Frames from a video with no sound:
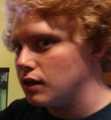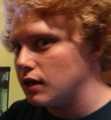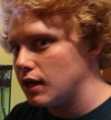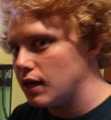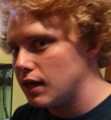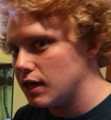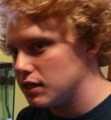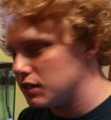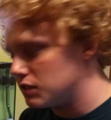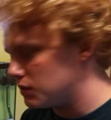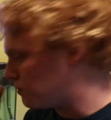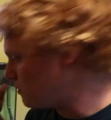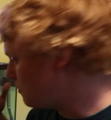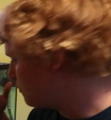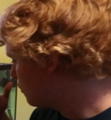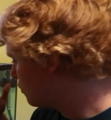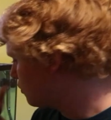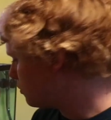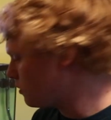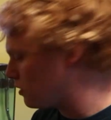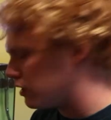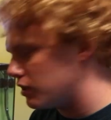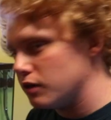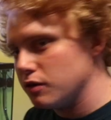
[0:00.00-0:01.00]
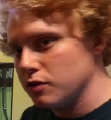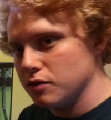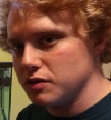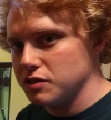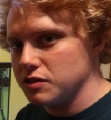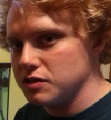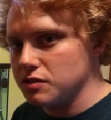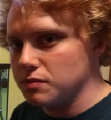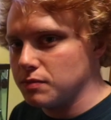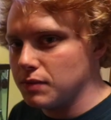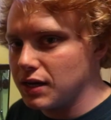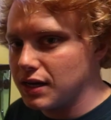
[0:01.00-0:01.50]
As before, here
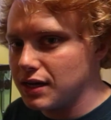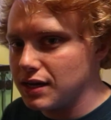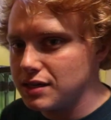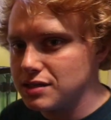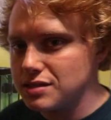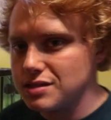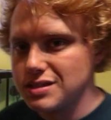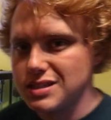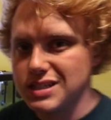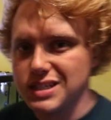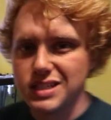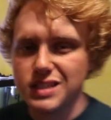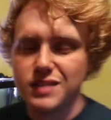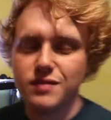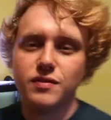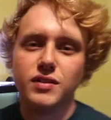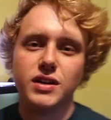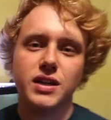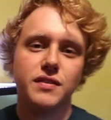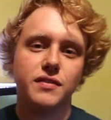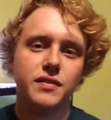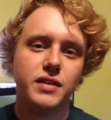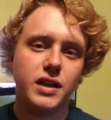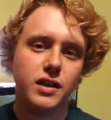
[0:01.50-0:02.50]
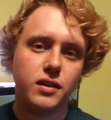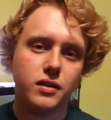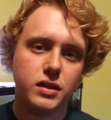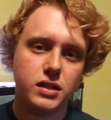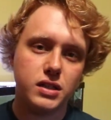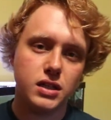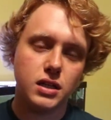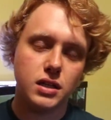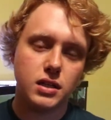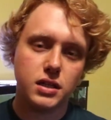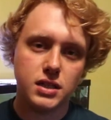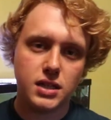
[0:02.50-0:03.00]
is my
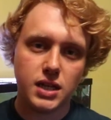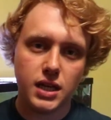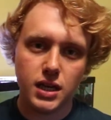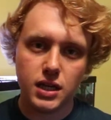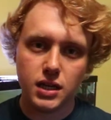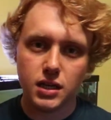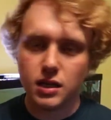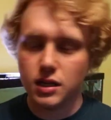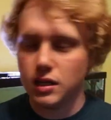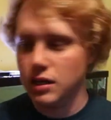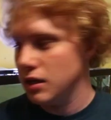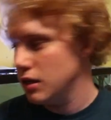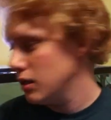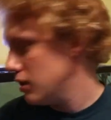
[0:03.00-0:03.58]
65-gallon tank.